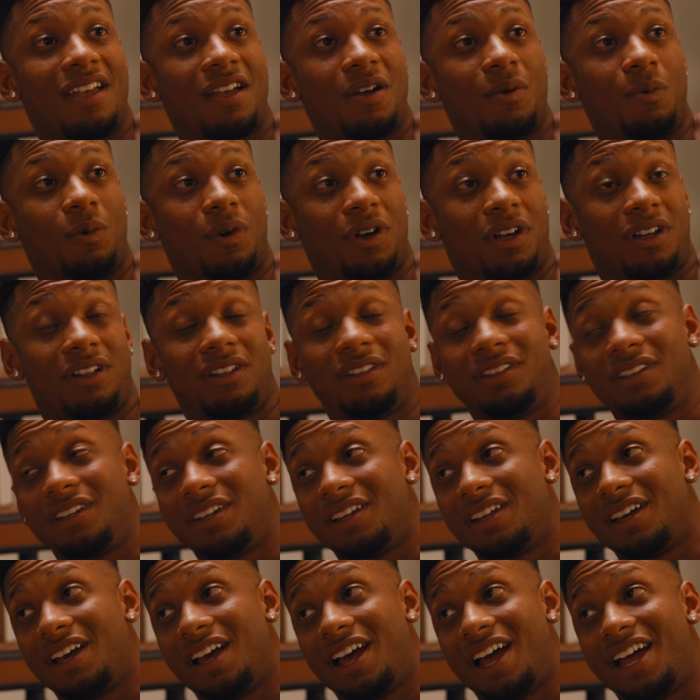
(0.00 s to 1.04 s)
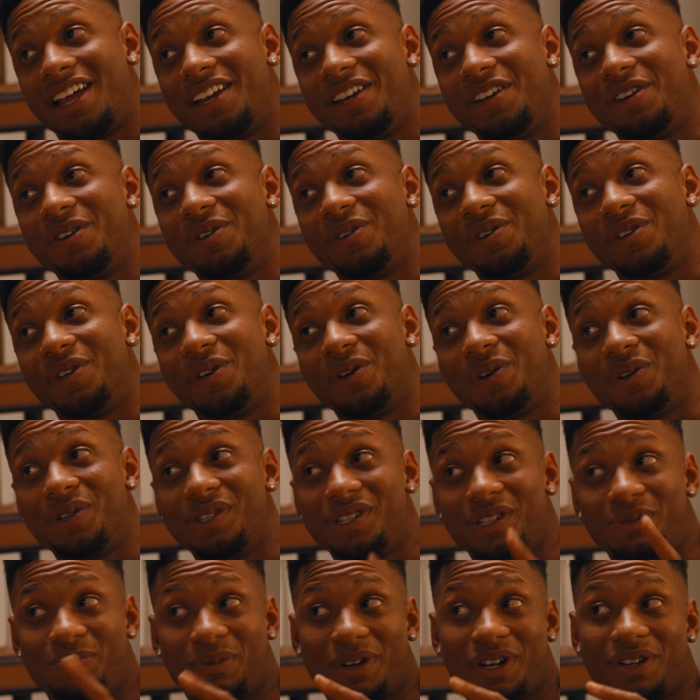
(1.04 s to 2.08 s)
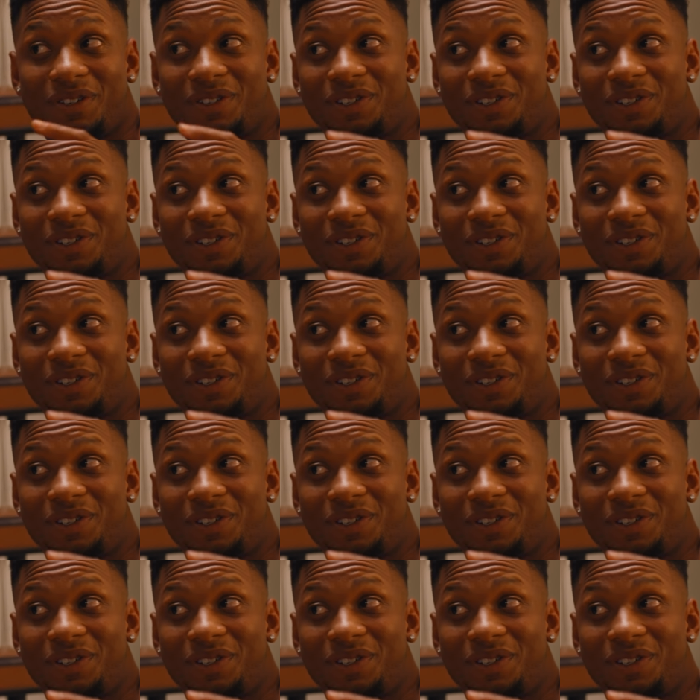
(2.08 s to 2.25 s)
Well, I know yours is brown